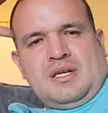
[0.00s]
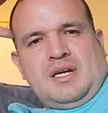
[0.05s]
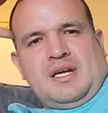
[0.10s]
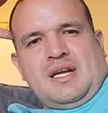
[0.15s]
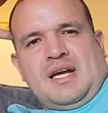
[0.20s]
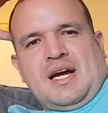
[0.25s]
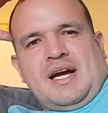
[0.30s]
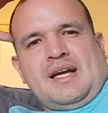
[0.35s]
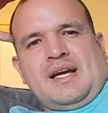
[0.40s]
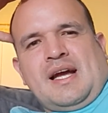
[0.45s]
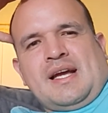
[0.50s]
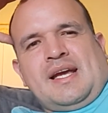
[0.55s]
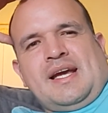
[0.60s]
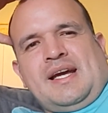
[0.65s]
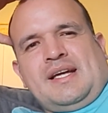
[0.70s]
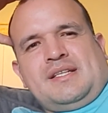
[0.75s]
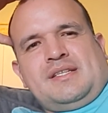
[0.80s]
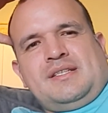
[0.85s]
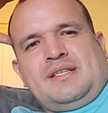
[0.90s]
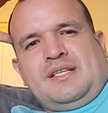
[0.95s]
and I
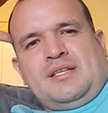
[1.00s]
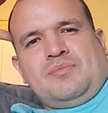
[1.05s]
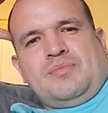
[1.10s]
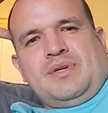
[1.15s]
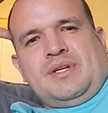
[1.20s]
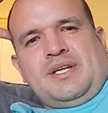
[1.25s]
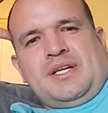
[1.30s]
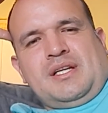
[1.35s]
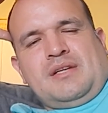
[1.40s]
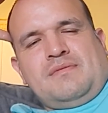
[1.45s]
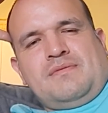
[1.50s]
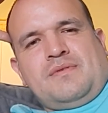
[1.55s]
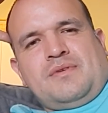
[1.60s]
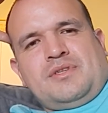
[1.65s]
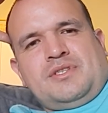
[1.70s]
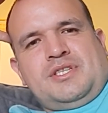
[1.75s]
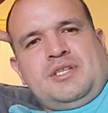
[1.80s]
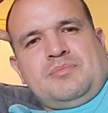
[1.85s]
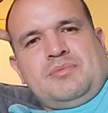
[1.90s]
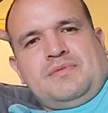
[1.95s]
can't see them winning in a
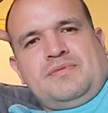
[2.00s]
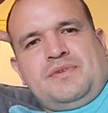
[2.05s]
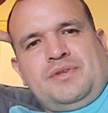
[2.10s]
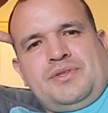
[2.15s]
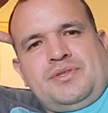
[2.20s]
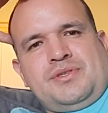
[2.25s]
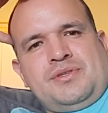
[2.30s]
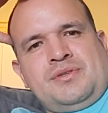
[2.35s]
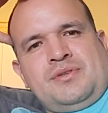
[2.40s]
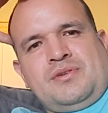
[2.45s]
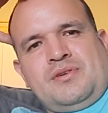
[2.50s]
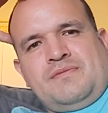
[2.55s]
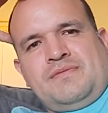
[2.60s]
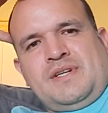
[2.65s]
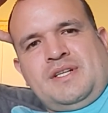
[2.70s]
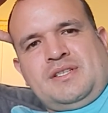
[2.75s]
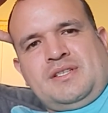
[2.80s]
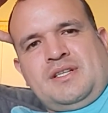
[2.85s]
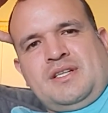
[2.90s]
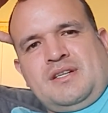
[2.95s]
foreseeable future. No
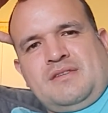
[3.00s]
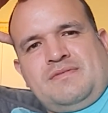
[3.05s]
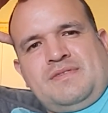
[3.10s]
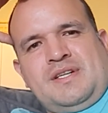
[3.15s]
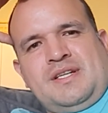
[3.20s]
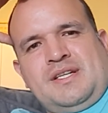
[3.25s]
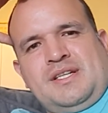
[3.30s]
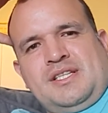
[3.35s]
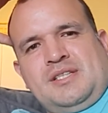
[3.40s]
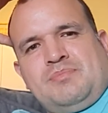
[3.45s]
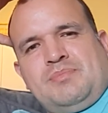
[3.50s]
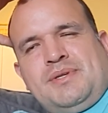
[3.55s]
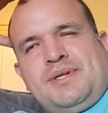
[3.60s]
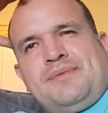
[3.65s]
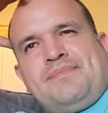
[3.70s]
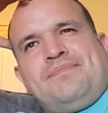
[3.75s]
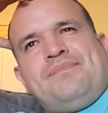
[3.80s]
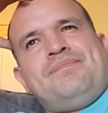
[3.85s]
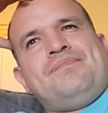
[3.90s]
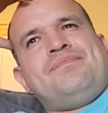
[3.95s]
offense, Canuck fans,
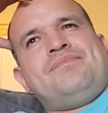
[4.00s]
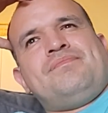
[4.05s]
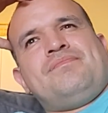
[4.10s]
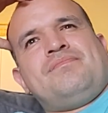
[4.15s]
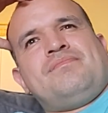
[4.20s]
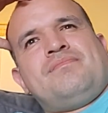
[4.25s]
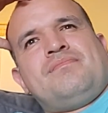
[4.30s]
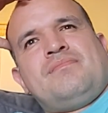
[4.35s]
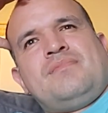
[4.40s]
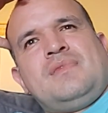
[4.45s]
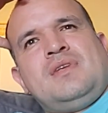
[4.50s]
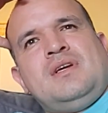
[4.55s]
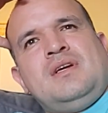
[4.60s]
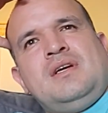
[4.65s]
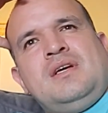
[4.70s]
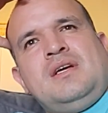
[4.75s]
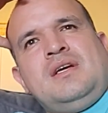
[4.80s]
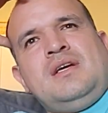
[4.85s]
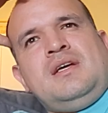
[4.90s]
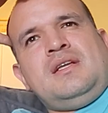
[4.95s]
but
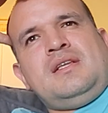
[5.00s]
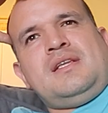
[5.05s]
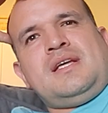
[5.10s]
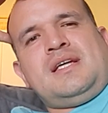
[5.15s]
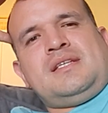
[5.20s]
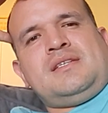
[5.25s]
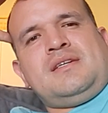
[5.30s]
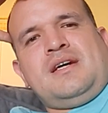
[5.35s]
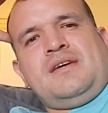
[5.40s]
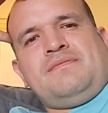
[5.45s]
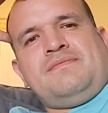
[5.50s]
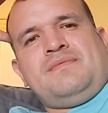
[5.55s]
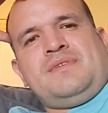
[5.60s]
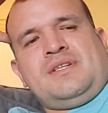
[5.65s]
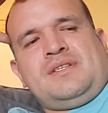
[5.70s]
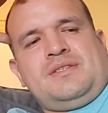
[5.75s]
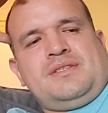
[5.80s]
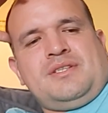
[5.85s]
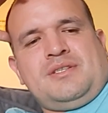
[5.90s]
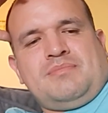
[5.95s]

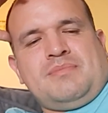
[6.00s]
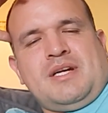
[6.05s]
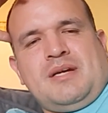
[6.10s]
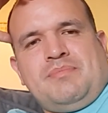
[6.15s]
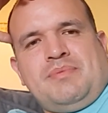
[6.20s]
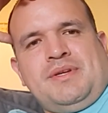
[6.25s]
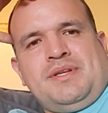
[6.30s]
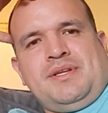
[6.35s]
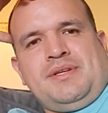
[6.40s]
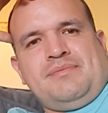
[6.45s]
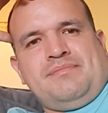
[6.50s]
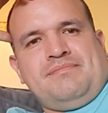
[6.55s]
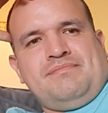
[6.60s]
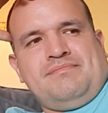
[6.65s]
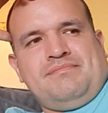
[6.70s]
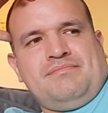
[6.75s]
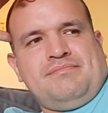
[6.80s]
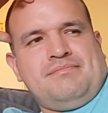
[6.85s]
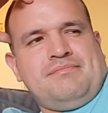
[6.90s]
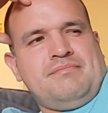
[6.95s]
that's just my opinion.
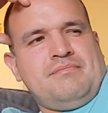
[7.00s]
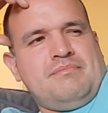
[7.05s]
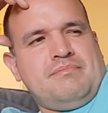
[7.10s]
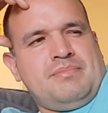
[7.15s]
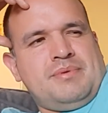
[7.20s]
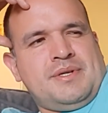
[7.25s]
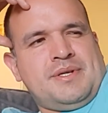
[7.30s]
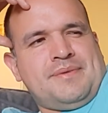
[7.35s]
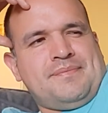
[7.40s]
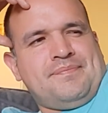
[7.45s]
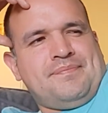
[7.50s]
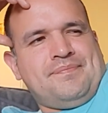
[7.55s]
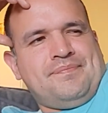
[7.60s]
But